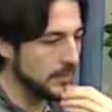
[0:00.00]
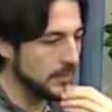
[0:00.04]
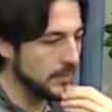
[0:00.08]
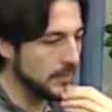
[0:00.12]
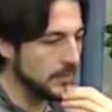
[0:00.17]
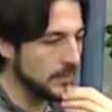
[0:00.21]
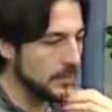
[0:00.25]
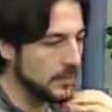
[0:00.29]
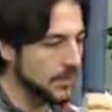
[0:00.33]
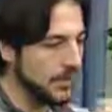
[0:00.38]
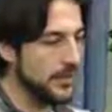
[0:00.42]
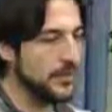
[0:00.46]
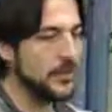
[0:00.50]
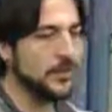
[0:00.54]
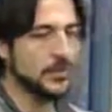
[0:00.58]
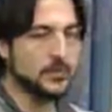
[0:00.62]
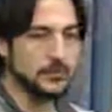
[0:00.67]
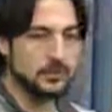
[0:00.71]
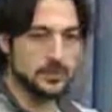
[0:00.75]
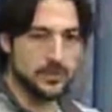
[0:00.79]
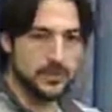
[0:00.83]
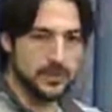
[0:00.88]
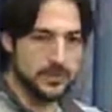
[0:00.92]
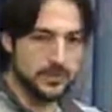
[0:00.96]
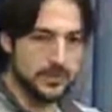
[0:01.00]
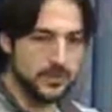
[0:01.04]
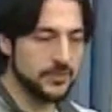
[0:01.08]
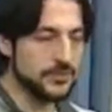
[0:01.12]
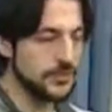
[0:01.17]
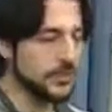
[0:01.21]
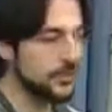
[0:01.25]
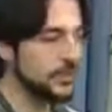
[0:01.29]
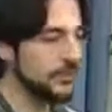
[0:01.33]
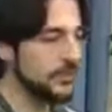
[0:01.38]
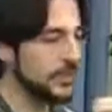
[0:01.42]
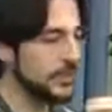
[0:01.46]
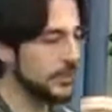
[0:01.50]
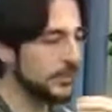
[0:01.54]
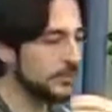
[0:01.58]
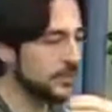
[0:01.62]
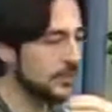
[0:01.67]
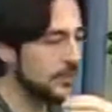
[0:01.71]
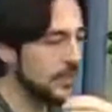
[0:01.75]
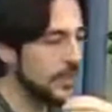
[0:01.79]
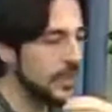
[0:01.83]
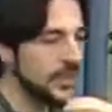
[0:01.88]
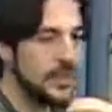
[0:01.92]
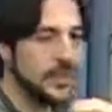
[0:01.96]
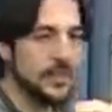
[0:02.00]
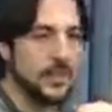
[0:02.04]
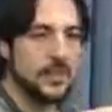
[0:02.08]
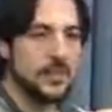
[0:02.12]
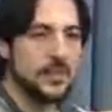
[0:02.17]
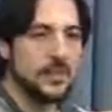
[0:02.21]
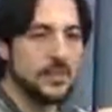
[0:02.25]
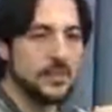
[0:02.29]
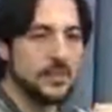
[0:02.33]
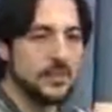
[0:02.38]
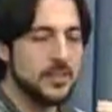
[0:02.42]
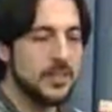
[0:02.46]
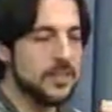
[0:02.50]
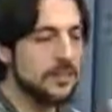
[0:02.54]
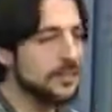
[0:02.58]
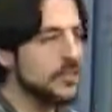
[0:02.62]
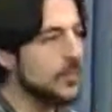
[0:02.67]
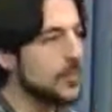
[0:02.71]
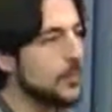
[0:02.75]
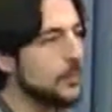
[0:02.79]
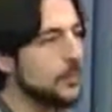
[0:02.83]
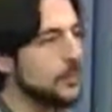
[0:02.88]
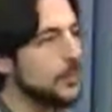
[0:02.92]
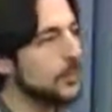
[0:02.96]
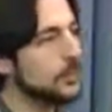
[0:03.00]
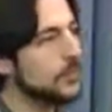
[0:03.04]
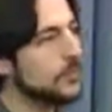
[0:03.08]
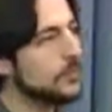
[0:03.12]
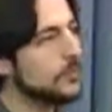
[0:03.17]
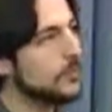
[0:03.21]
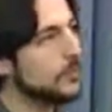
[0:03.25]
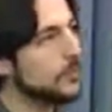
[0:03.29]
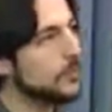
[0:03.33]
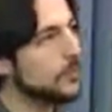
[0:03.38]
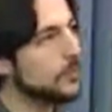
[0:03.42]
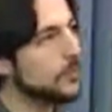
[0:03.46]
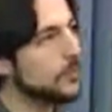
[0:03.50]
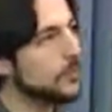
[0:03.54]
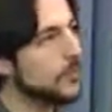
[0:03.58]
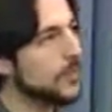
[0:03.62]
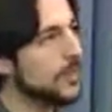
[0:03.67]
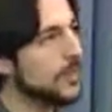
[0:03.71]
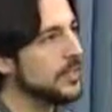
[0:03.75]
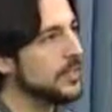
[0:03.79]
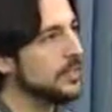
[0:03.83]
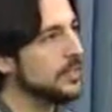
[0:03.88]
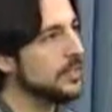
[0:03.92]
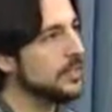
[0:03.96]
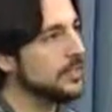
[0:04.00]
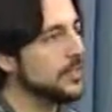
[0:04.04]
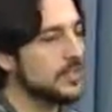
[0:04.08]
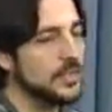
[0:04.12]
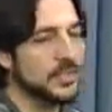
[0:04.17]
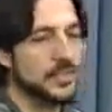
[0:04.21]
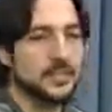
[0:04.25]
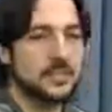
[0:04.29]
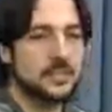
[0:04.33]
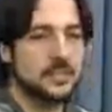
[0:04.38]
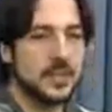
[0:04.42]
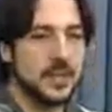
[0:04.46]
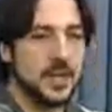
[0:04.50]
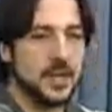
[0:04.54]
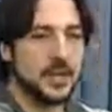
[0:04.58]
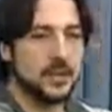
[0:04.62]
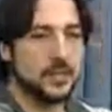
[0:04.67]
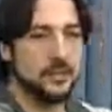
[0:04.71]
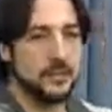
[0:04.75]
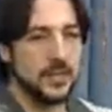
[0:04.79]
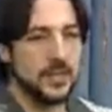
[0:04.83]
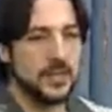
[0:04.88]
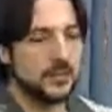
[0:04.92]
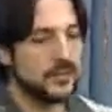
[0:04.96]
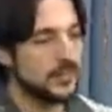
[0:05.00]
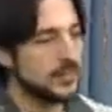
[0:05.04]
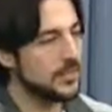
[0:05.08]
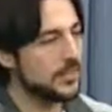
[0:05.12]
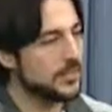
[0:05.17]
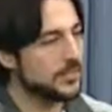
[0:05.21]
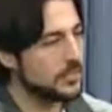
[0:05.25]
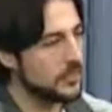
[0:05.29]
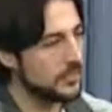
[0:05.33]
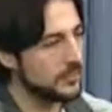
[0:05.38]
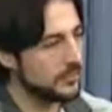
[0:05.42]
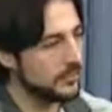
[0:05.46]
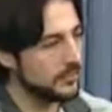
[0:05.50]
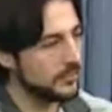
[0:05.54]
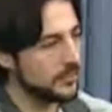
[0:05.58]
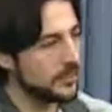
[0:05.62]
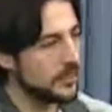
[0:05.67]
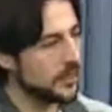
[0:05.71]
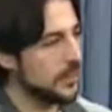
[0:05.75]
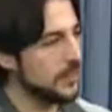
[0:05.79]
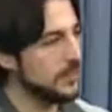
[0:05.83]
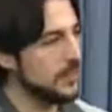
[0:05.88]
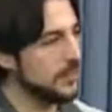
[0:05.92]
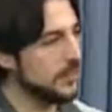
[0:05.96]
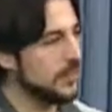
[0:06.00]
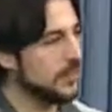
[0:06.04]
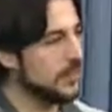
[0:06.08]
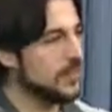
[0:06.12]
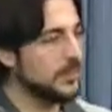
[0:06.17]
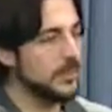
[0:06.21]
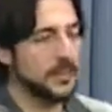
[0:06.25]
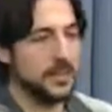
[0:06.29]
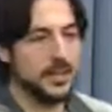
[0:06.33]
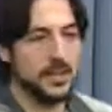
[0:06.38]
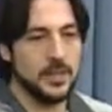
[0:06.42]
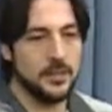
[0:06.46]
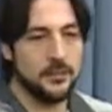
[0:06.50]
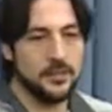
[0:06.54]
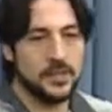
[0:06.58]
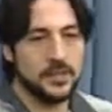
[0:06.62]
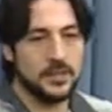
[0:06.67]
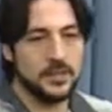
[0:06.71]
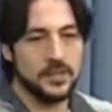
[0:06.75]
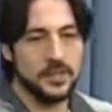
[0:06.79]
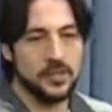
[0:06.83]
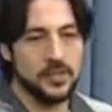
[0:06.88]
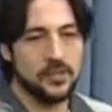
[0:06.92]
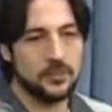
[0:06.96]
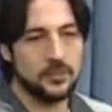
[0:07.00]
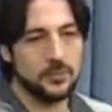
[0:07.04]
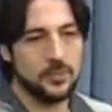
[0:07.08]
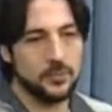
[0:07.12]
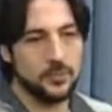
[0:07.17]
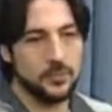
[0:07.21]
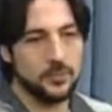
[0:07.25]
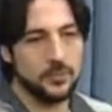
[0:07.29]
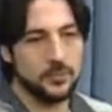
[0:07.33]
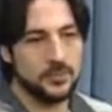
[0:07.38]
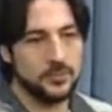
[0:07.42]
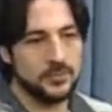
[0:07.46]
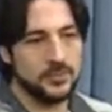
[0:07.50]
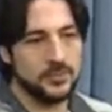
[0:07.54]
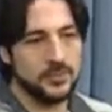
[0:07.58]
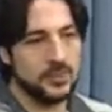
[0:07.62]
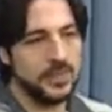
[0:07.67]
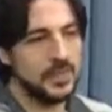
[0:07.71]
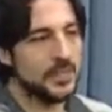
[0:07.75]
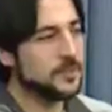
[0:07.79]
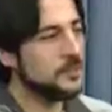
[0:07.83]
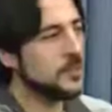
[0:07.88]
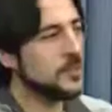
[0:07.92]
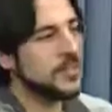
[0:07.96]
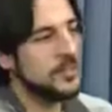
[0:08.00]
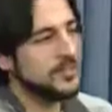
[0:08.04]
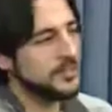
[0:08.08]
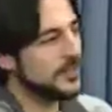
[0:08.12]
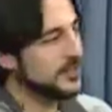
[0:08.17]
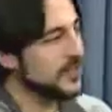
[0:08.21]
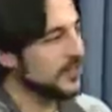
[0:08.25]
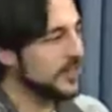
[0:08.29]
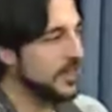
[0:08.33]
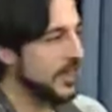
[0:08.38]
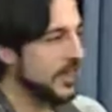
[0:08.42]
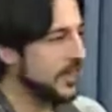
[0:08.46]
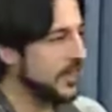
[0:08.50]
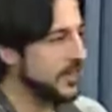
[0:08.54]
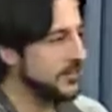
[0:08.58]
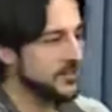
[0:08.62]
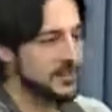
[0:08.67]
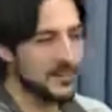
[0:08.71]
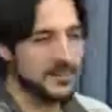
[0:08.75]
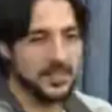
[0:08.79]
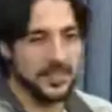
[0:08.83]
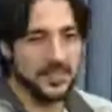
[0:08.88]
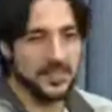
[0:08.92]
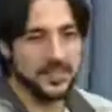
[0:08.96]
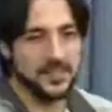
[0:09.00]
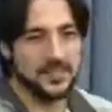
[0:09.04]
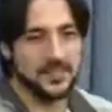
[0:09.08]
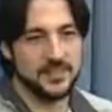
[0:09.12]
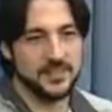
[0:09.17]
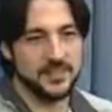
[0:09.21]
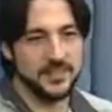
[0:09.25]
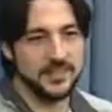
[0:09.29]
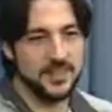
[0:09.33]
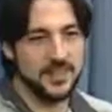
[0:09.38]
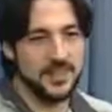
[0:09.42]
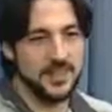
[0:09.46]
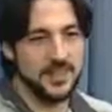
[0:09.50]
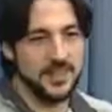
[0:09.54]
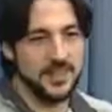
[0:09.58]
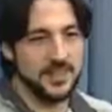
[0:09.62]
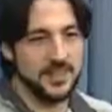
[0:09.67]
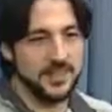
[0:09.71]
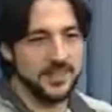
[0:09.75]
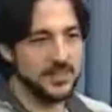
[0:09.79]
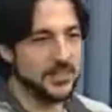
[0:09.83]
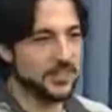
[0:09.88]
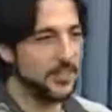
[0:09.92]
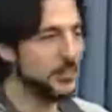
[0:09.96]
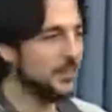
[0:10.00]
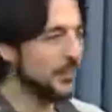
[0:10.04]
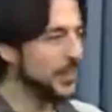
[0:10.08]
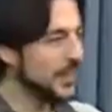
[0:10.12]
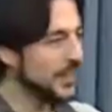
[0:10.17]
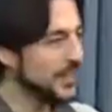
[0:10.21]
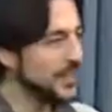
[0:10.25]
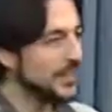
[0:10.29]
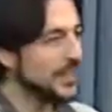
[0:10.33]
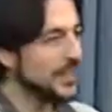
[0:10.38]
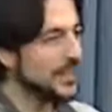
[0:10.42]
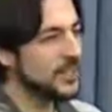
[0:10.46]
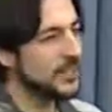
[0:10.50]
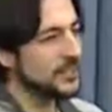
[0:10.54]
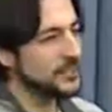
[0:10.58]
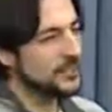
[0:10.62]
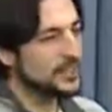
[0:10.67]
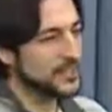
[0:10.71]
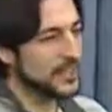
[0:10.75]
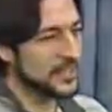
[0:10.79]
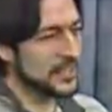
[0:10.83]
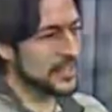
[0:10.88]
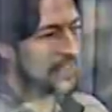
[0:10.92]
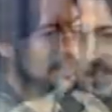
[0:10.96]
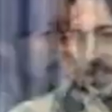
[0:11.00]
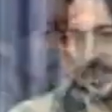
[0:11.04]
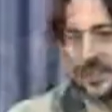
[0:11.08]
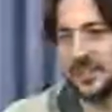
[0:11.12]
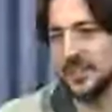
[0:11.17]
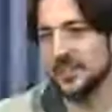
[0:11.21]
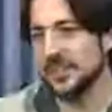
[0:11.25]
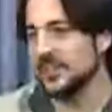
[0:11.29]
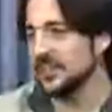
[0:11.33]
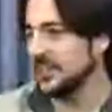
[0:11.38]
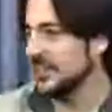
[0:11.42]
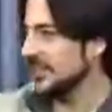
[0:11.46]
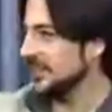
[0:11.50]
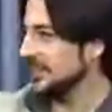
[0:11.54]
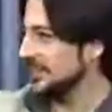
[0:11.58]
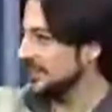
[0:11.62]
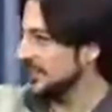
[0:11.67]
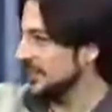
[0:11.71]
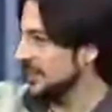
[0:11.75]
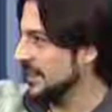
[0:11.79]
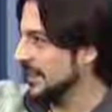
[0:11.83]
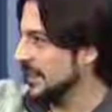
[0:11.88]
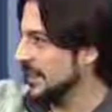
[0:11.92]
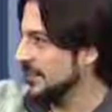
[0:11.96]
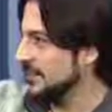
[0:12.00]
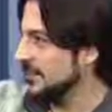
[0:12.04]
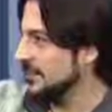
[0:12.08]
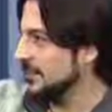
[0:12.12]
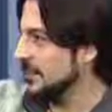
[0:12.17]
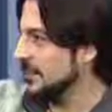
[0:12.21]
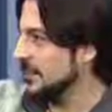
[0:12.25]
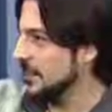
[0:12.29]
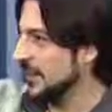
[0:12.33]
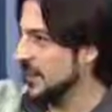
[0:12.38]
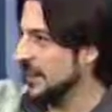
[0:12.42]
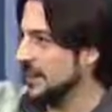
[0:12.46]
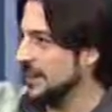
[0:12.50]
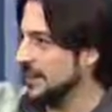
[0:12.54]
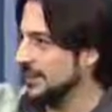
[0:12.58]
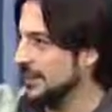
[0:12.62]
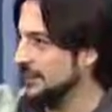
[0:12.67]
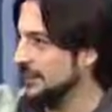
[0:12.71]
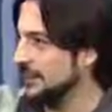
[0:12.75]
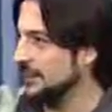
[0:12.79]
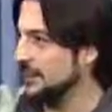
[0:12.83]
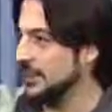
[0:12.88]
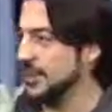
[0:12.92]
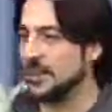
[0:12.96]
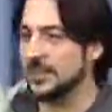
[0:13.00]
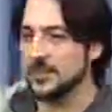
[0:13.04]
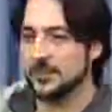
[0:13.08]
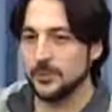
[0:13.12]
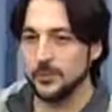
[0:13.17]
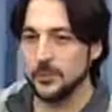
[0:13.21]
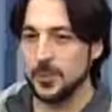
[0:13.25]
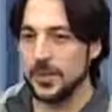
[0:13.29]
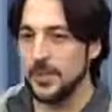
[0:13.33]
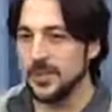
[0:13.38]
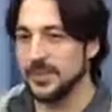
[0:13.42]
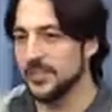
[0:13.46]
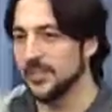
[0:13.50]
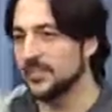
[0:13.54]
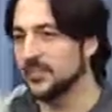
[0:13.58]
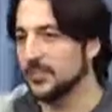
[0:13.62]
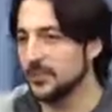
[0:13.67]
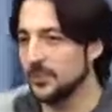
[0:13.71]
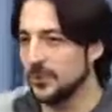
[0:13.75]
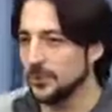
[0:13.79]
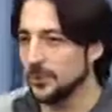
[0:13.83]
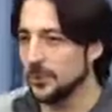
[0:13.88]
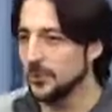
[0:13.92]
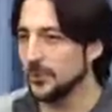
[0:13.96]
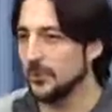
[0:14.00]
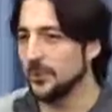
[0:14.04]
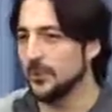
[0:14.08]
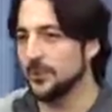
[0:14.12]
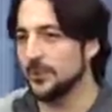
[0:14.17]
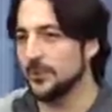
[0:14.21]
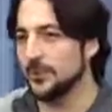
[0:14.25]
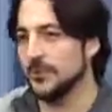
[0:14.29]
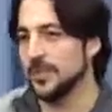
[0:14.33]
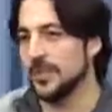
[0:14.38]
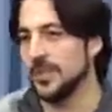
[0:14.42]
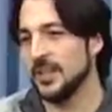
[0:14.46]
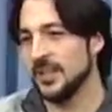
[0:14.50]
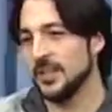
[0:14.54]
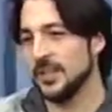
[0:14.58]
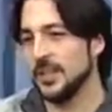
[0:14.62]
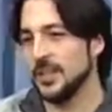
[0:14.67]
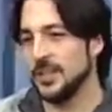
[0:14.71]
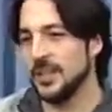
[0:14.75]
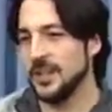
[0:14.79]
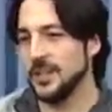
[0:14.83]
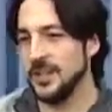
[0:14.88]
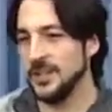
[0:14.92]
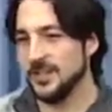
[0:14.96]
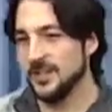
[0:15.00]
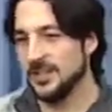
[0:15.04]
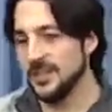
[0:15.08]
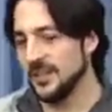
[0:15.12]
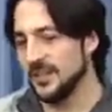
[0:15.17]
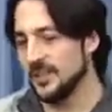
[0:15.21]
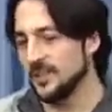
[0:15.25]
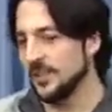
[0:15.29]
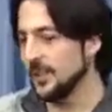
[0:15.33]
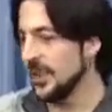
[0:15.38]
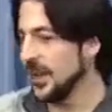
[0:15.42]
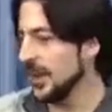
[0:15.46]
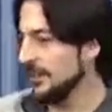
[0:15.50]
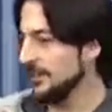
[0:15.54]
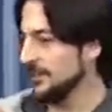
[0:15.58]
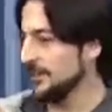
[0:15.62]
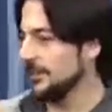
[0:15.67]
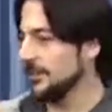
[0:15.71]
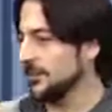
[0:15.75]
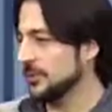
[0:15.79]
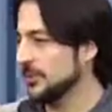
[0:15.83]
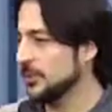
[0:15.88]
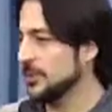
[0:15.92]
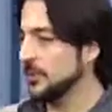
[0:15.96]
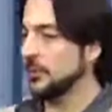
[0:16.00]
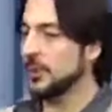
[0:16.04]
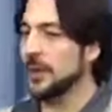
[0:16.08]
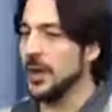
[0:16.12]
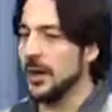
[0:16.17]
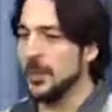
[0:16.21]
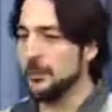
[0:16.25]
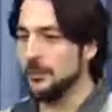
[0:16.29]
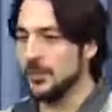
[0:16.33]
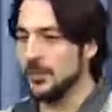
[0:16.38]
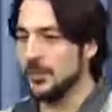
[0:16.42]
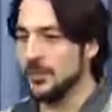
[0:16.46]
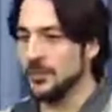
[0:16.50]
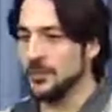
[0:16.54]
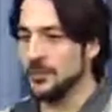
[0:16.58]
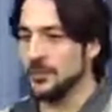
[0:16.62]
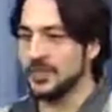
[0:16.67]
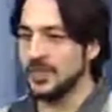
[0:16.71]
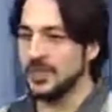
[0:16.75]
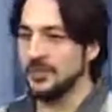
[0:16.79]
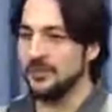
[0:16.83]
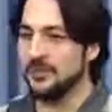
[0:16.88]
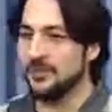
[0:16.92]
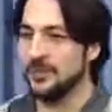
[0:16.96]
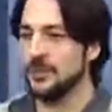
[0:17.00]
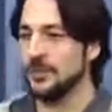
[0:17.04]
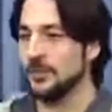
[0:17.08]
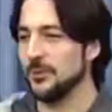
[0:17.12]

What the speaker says: learned students, if he would waste his time by teaching in elementary school, just because he loves kids? So he goes there and he teaches them 1 + 1 = 2, and then you have 2 apples if